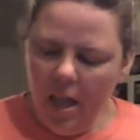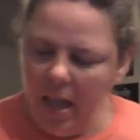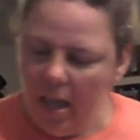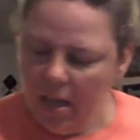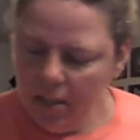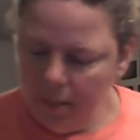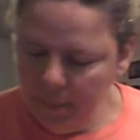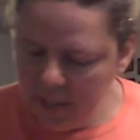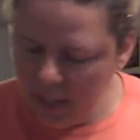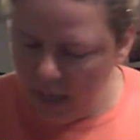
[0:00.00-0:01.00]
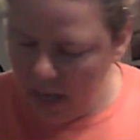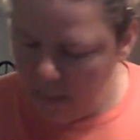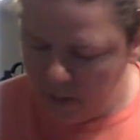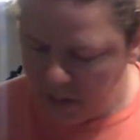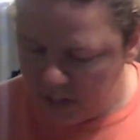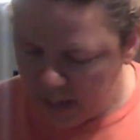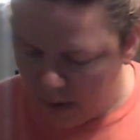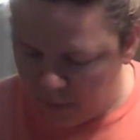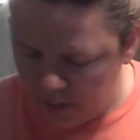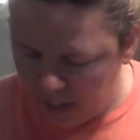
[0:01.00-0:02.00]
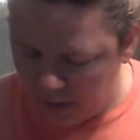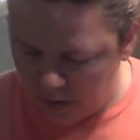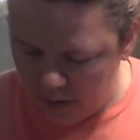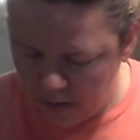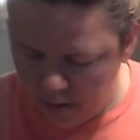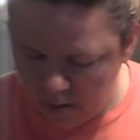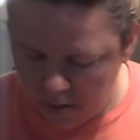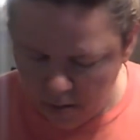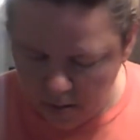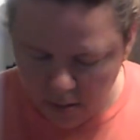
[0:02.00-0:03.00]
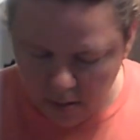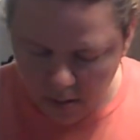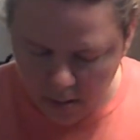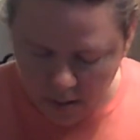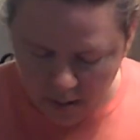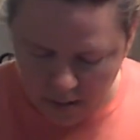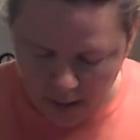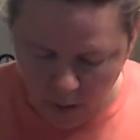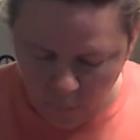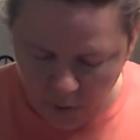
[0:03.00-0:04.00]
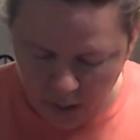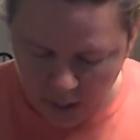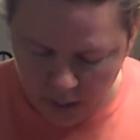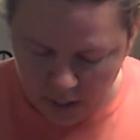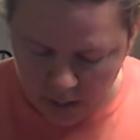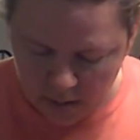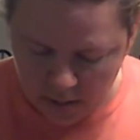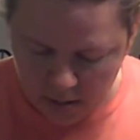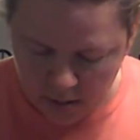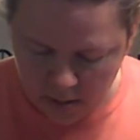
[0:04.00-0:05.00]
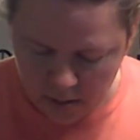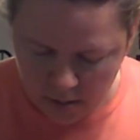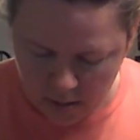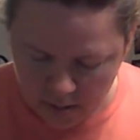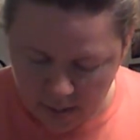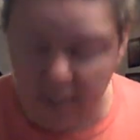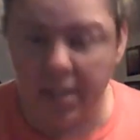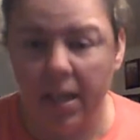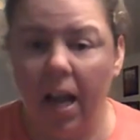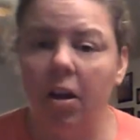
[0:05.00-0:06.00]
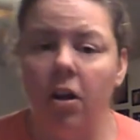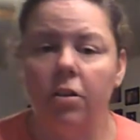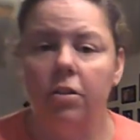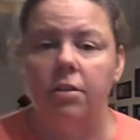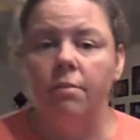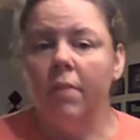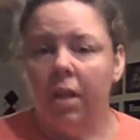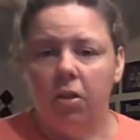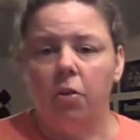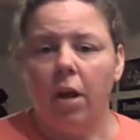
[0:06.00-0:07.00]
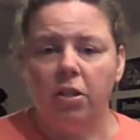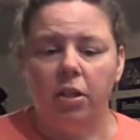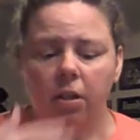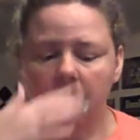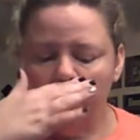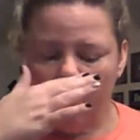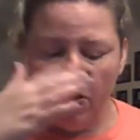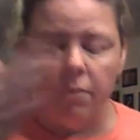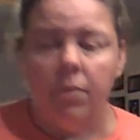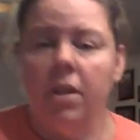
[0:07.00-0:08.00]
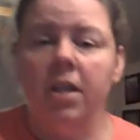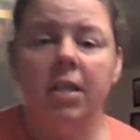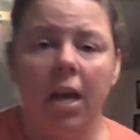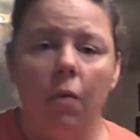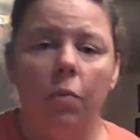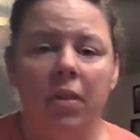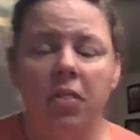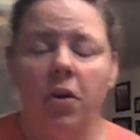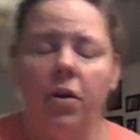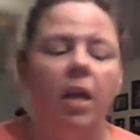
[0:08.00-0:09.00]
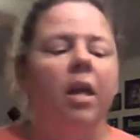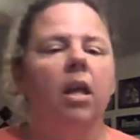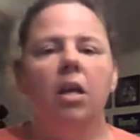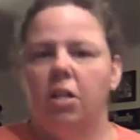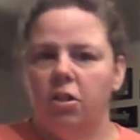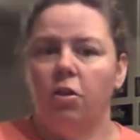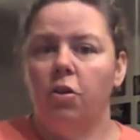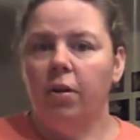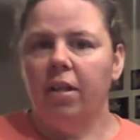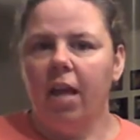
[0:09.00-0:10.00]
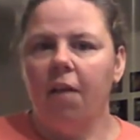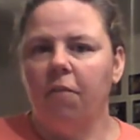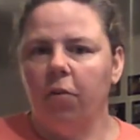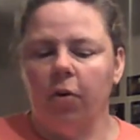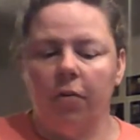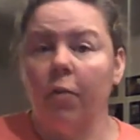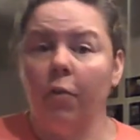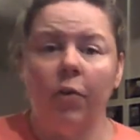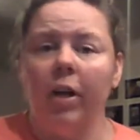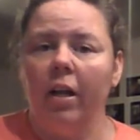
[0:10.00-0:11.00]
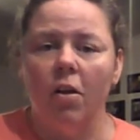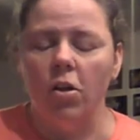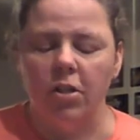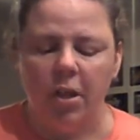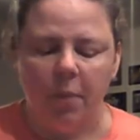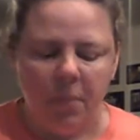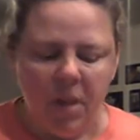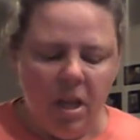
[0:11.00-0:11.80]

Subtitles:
And let me see, how much is that one there? That one is $68. You actually, or the discount would be $30. So you get that for free also.